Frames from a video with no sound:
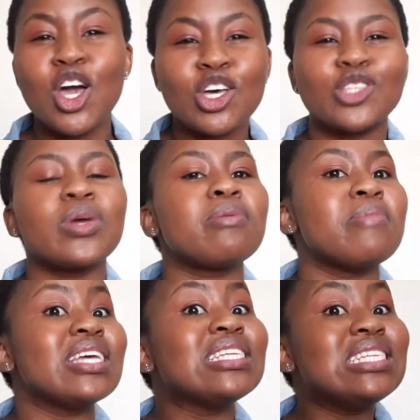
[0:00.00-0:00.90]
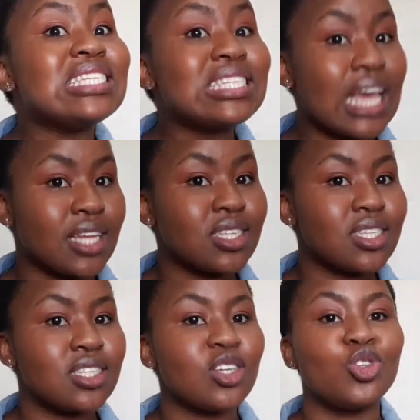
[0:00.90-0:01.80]
So it made sense
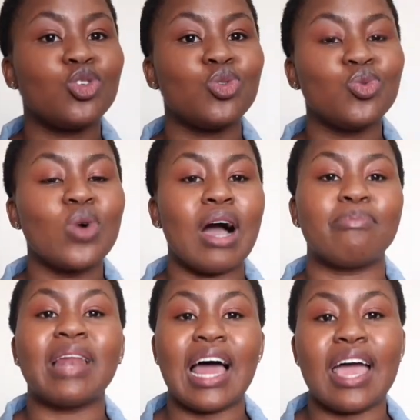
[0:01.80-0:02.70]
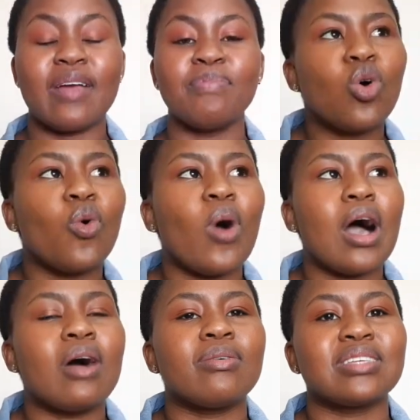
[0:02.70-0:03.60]
to apply. So
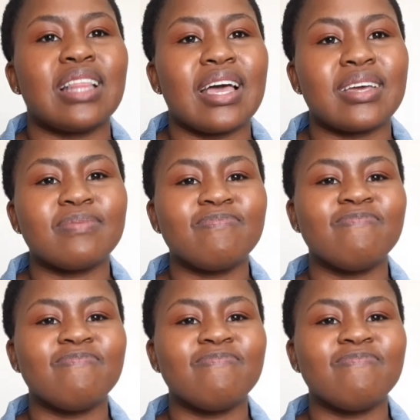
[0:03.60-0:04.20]
I was like,